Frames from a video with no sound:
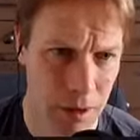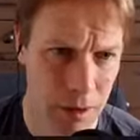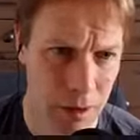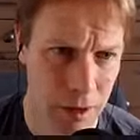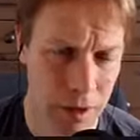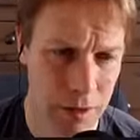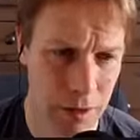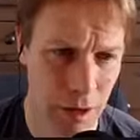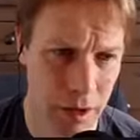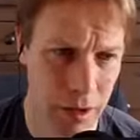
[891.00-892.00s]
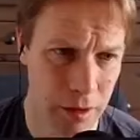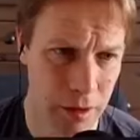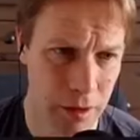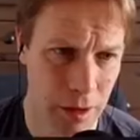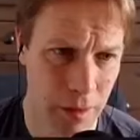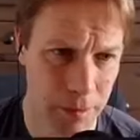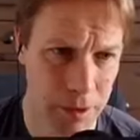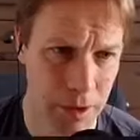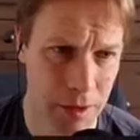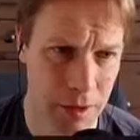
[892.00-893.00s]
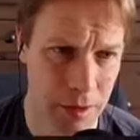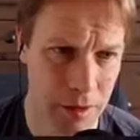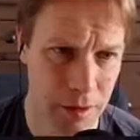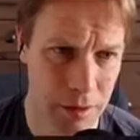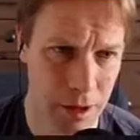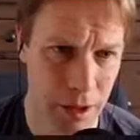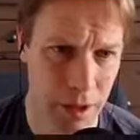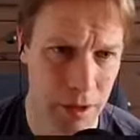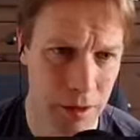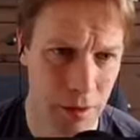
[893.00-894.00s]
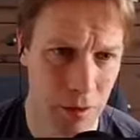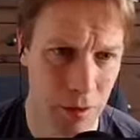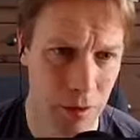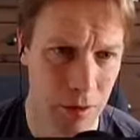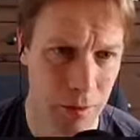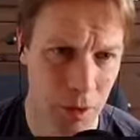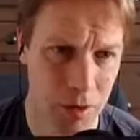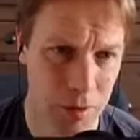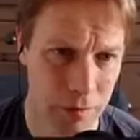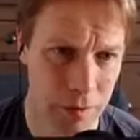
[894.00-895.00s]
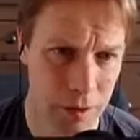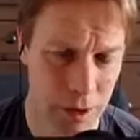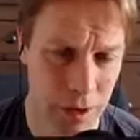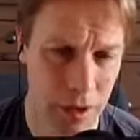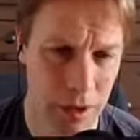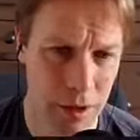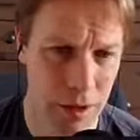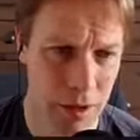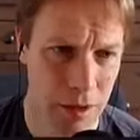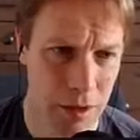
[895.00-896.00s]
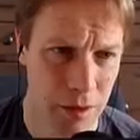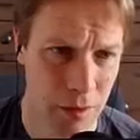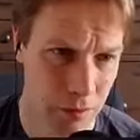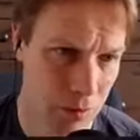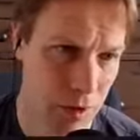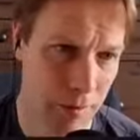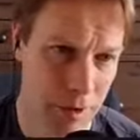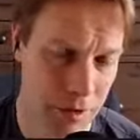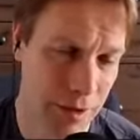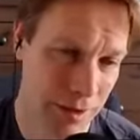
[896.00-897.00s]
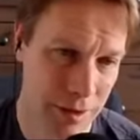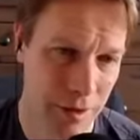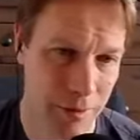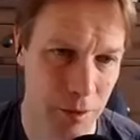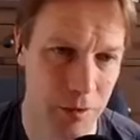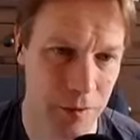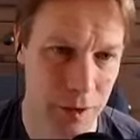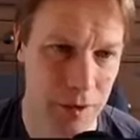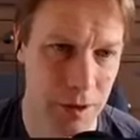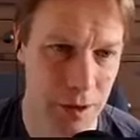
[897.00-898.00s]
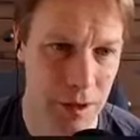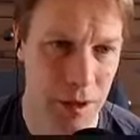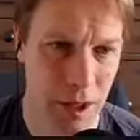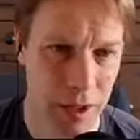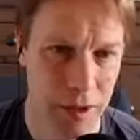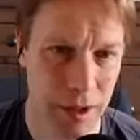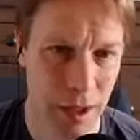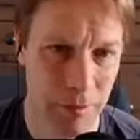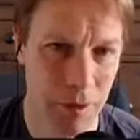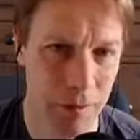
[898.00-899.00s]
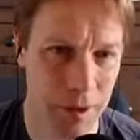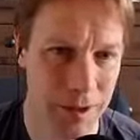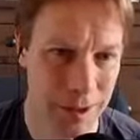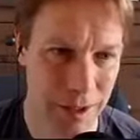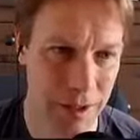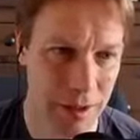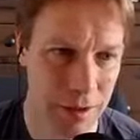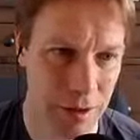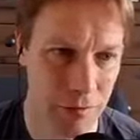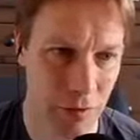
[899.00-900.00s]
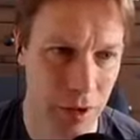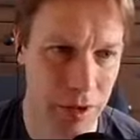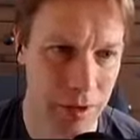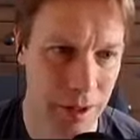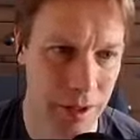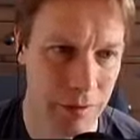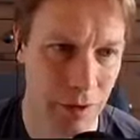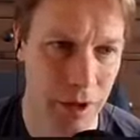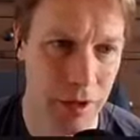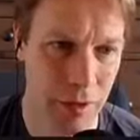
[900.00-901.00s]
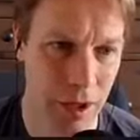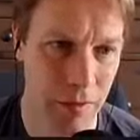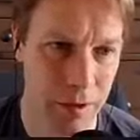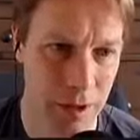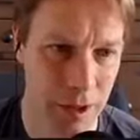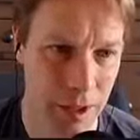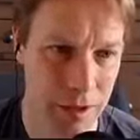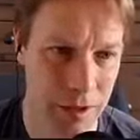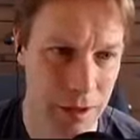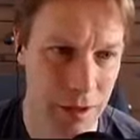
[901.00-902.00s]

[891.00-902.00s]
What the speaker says: things like ampersand T or box of T or emphasize didn'ty and box of didn'ty, actually implement t. So write is okay with saying, yes,